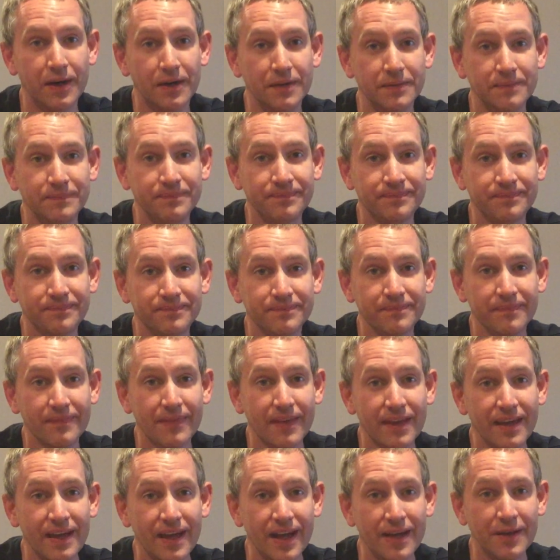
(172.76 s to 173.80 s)
Oh.
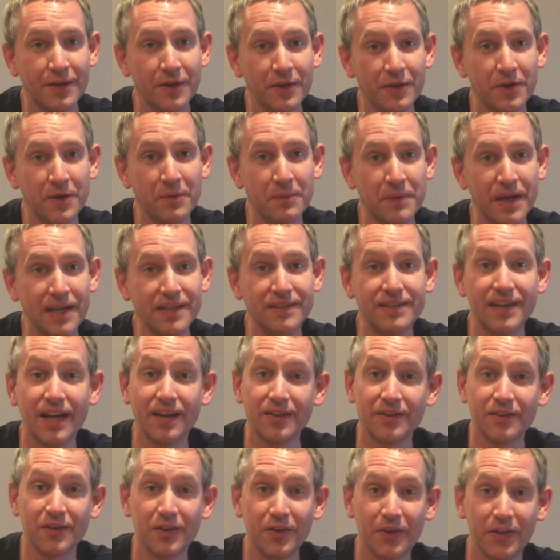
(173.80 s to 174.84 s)
I don't know my
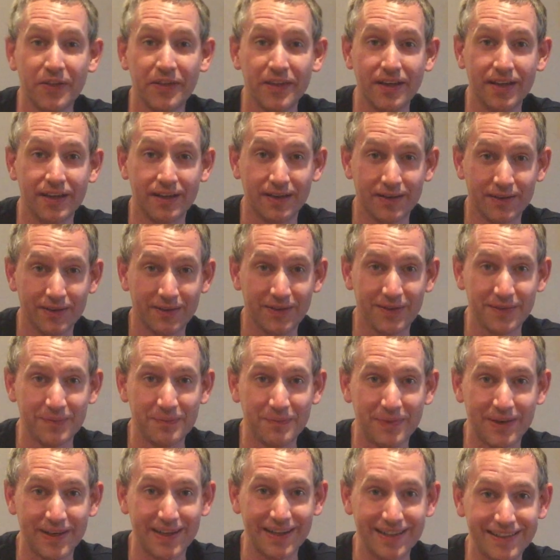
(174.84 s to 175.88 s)
dental things,
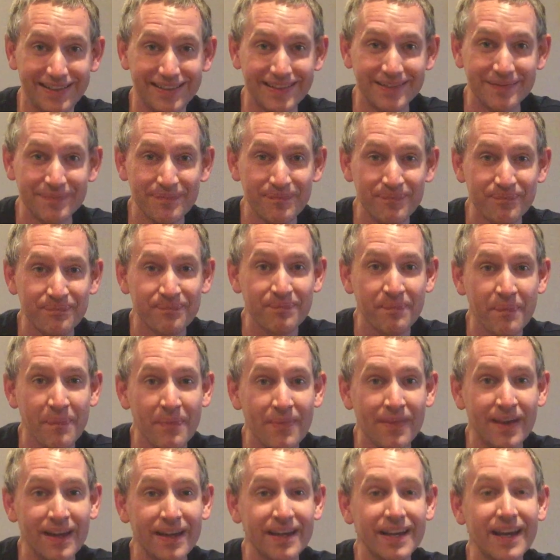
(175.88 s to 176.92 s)
but
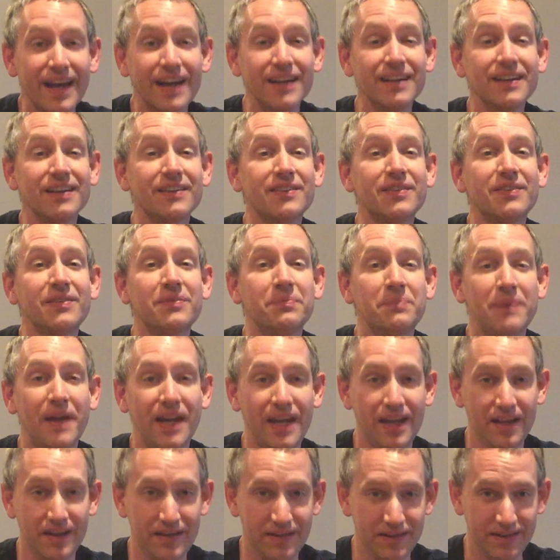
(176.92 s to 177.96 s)
he got an
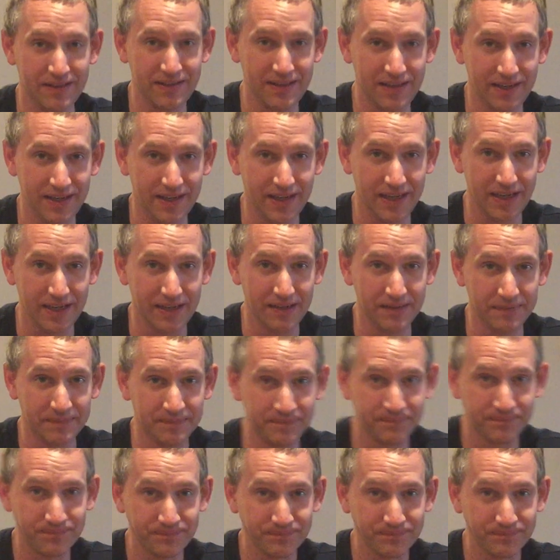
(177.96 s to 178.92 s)
expander today.